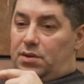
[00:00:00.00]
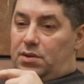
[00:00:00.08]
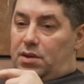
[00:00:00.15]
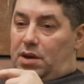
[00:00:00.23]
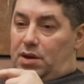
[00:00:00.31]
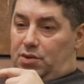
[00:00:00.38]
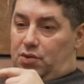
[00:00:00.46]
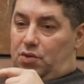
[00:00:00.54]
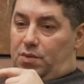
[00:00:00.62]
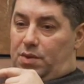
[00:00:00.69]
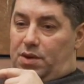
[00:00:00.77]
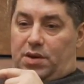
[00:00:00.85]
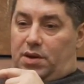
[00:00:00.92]
He always
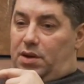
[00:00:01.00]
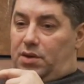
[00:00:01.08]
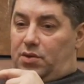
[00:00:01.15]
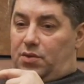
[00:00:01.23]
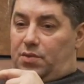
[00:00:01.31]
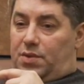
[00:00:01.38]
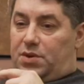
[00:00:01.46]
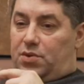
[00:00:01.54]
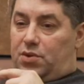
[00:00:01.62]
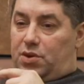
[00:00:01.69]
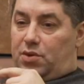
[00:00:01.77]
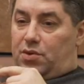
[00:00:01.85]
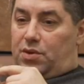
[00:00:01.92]
knows something.
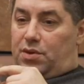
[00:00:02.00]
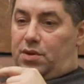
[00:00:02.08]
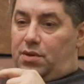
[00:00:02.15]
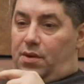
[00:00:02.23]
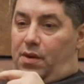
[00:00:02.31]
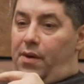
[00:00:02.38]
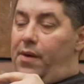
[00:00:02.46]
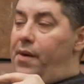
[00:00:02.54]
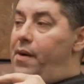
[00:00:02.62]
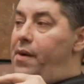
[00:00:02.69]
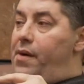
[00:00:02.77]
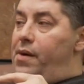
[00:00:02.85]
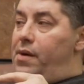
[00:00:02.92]
He has some
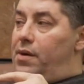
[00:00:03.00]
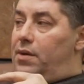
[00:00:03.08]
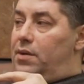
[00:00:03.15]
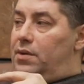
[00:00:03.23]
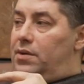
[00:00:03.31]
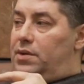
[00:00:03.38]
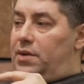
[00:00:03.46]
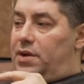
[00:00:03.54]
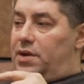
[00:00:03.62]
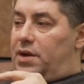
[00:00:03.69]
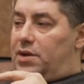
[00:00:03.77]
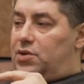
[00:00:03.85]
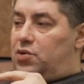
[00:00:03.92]
idea, and he has
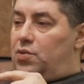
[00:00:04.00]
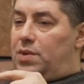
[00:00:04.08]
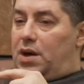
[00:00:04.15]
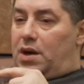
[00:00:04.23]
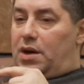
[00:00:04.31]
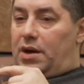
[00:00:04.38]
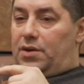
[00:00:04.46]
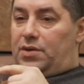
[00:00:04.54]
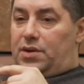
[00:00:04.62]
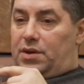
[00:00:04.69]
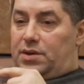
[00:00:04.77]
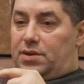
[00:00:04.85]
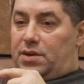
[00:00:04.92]
something with
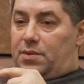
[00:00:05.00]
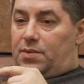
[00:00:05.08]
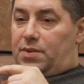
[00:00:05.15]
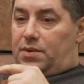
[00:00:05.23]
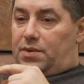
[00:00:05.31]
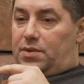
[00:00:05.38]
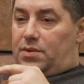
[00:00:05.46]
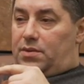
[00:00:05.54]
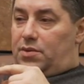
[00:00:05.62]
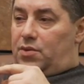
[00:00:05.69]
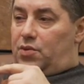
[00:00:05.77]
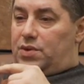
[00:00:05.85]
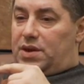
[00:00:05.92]
himself,
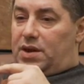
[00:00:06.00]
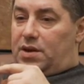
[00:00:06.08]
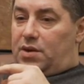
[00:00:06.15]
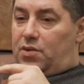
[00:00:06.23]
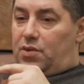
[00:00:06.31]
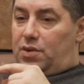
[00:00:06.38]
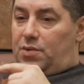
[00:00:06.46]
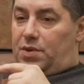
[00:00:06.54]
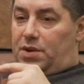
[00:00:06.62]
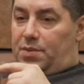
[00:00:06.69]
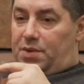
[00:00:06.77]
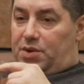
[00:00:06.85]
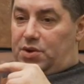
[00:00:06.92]
certain type of
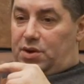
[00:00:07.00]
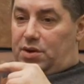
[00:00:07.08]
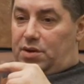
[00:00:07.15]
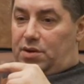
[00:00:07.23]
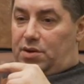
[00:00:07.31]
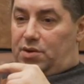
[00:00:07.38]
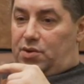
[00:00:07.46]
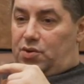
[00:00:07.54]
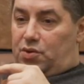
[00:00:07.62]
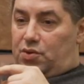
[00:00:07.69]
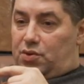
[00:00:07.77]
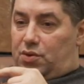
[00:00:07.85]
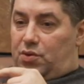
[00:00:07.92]
sack or handbag,
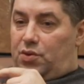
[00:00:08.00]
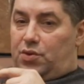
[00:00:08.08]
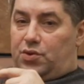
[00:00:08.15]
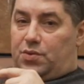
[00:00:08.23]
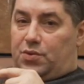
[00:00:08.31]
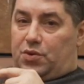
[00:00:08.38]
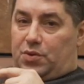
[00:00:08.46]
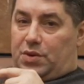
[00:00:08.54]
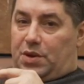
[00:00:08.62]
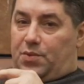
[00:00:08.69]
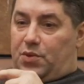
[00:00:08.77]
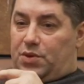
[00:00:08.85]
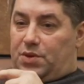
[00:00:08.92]
because people walking
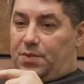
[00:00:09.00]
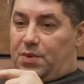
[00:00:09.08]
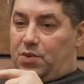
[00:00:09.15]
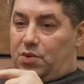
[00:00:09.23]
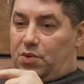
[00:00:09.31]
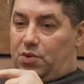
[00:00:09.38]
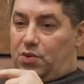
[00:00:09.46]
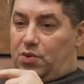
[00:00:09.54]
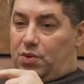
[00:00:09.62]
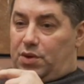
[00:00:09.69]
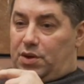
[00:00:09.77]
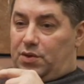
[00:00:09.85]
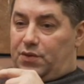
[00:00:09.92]
down the street always
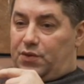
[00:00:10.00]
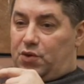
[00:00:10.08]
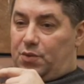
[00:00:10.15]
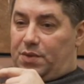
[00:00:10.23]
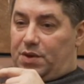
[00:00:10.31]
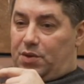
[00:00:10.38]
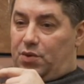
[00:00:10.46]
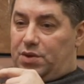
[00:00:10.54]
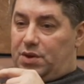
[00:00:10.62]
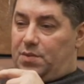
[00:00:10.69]
have something with them.